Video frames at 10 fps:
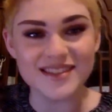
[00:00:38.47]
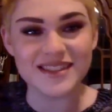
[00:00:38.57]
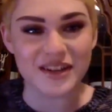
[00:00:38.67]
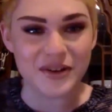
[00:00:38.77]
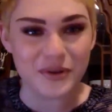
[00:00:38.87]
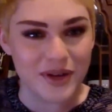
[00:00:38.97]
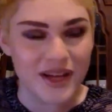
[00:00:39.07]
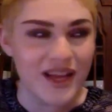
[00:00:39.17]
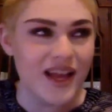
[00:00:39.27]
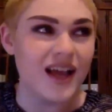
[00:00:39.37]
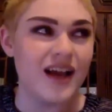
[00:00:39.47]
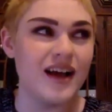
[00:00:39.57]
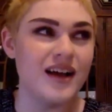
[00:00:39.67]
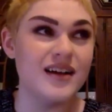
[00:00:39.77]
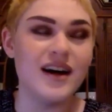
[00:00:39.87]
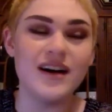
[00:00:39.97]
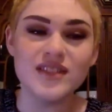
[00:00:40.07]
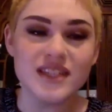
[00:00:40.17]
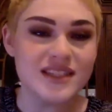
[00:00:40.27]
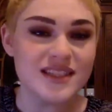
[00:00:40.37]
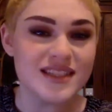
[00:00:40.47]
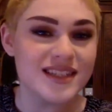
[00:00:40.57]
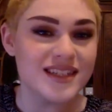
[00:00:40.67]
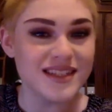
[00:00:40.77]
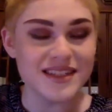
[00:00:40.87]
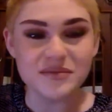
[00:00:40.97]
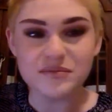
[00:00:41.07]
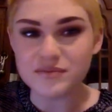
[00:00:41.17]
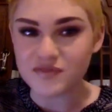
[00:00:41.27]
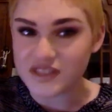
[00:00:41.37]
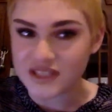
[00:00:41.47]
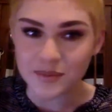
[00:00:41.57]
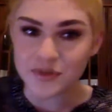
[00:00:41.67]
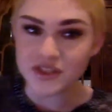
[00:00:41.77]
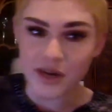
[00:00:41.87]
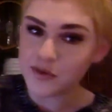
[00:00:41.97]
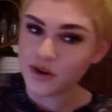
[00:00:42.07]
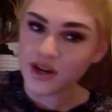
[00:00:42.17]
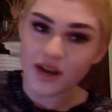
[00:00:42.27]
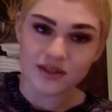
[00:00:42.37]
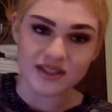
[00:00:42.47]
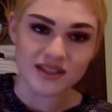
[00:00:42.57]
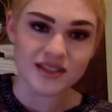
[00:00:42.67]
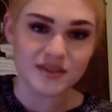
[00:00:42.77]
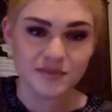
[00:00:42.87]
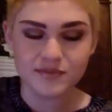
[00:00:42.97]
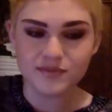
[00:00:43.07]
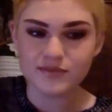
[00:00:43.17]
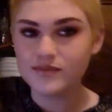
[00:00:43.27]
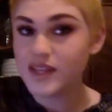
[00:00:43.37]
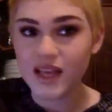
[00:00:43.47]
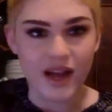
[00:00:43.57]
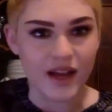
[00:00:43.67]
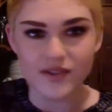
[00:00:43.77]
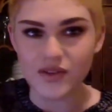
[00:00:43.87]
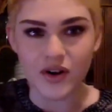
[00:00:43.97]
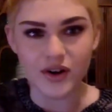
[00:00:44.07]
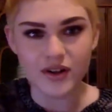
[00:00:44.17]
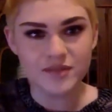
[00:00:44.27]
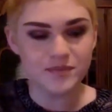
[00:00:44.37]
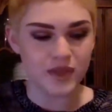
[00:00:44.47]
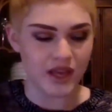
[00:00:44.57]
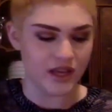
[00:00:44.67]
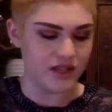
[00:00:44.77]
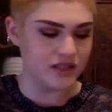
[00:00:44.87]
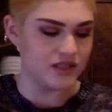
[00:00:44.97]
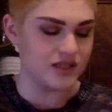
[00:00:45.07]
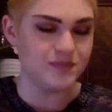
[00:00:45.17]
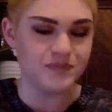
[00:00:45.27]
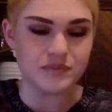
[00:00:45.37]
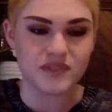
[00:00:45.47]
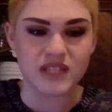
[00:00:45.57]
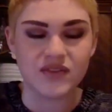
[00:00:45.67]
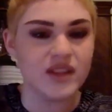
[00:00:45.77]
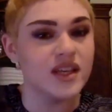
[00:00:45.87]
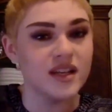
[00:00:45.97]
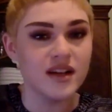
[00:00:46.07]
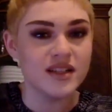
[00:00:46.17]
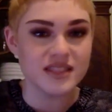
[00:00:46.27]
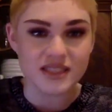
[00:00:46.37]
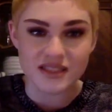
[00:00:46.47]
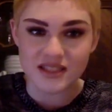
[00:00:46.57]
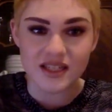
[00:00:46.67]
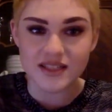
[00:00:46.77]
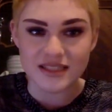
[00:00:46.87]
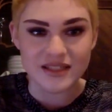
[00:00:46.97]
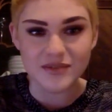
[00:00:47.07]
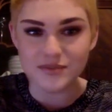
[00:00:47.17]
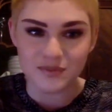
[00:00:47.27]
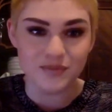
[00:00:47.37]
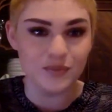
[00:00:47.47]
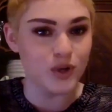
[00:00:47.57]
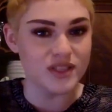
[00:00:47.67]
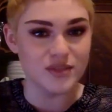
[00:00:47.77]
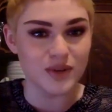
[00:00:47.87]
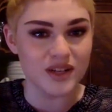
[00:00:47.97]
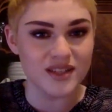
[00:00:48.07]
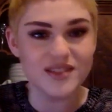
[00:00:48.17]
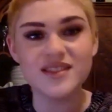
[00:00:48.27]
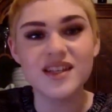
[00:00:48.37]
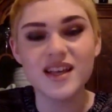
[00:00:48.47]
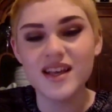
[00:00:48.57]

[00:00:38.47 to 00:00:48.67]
So, obviously, visiting museums right now is kind of hard and definitely not as easy as it once was.